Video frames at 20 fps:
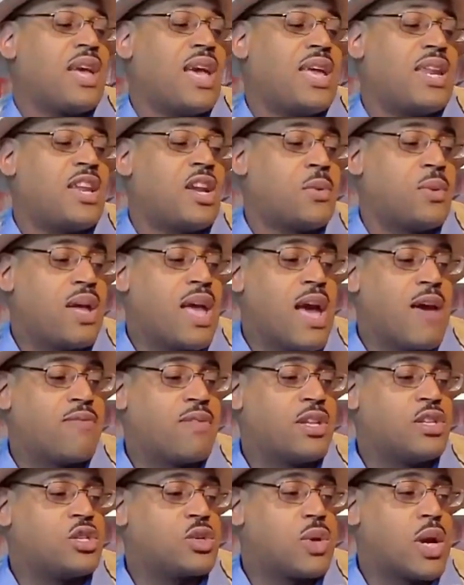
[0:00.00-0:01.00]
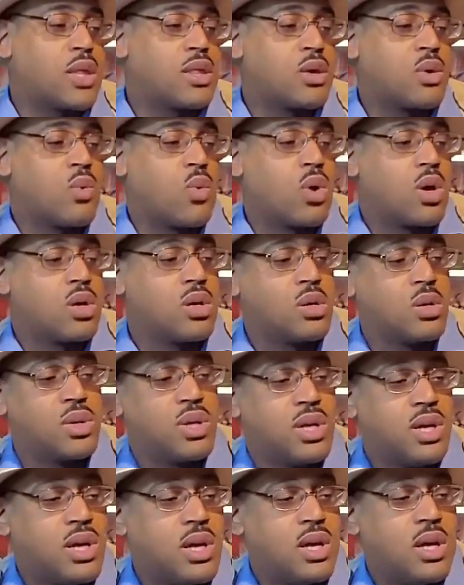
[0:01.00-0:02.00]
And here we have the Jurassic World
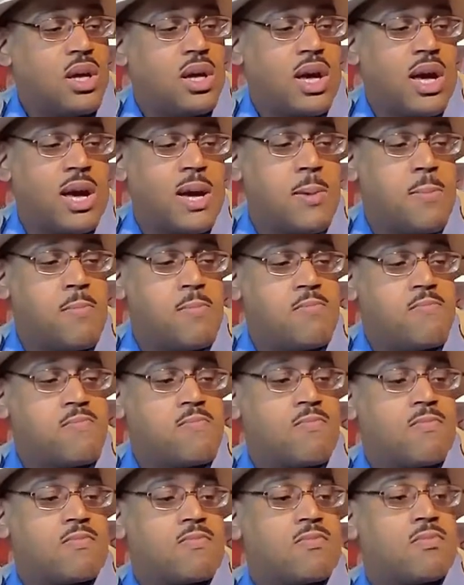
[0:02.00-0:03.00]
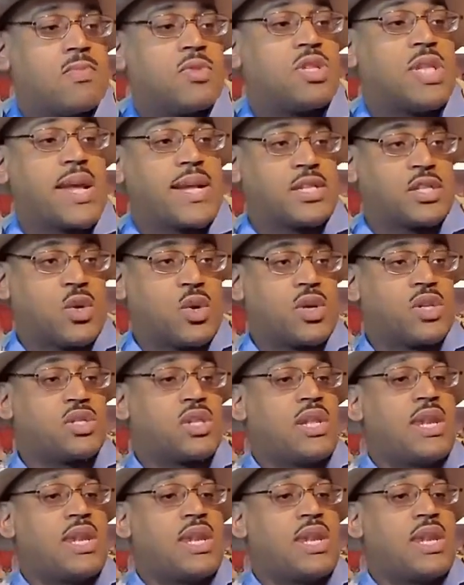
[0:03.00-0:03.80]
um, Stegosaurus.